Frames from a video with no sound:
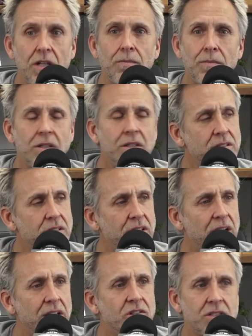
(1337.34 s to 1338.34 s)
Monkey says,
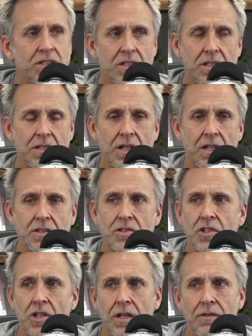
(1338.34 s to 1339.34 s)
I just got to talk to
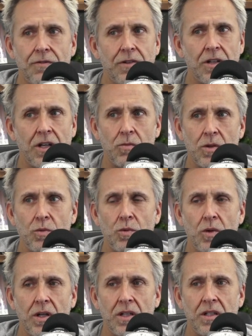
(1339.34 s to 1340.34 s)
John and figure out when we
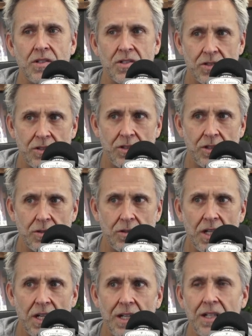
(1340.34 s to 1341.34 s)
want to insert you. And
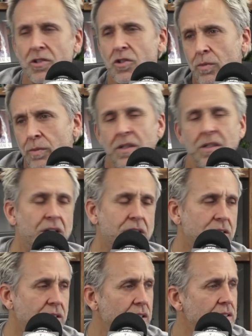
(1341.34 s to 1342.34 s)
he told me the
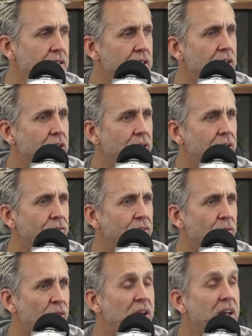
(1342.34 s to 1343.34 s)
next gigs they have
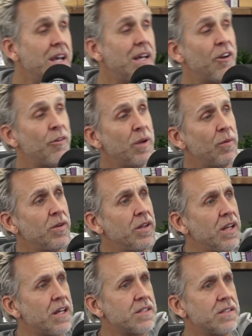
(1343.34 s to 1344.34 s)
coming up. And I remember the
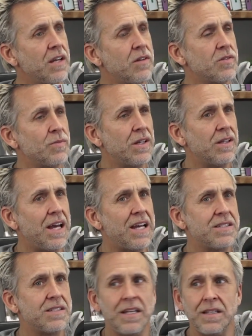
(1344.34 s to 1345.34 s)
next night was my
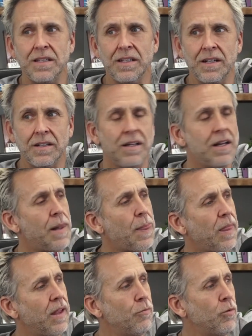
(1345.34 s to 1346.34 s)
last night there,
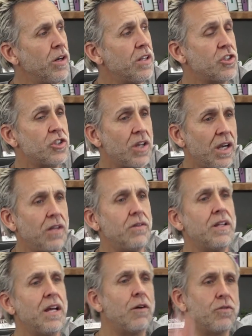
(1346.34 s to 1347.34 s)
and we're at a
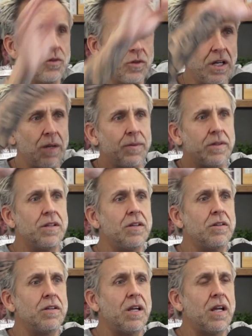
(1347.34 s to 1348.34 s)
shed, the outdoor
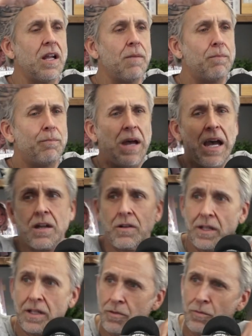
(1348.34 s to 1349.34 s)
amphitheater, and I'm back,
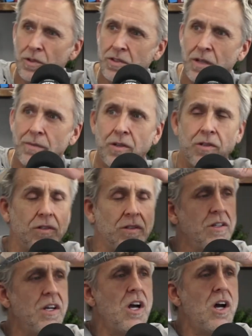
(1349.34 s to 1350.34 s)
like we were talking about
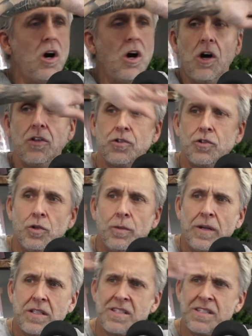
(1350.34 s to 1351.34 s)
earlier, all the tour
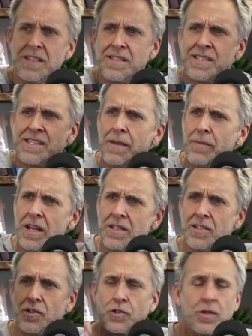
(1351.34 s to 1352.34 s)
buses and
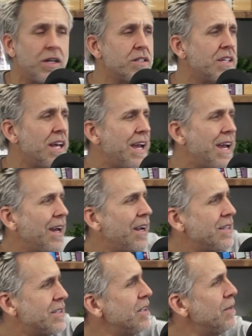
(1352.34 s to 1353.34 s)
semis and trucks, and
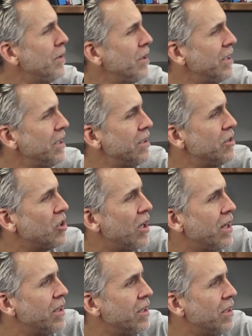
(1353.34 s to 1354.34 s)
I see Monkey and
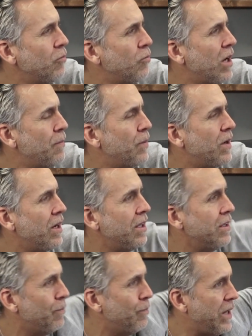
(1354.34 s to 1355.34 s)
Jonathan right
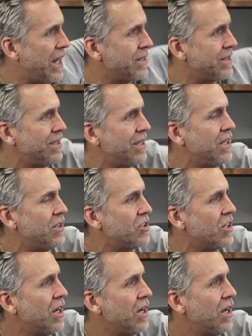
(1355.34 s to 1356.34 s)
behind the
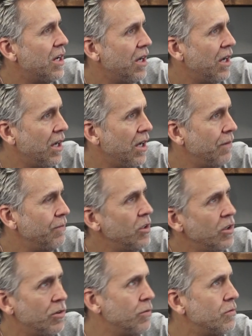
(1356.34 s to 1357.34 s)
backstage,
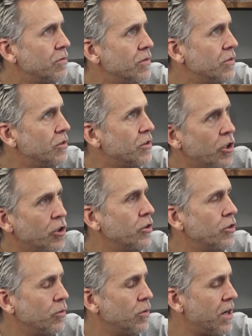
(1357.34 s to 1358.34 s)

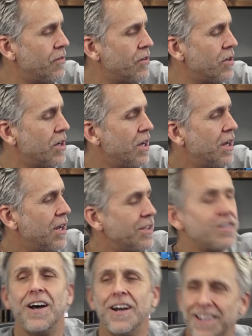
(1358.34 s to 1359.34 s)
curtain or whatever,
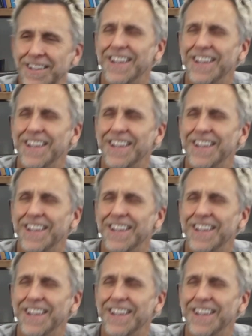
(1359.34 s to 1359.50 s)
talking.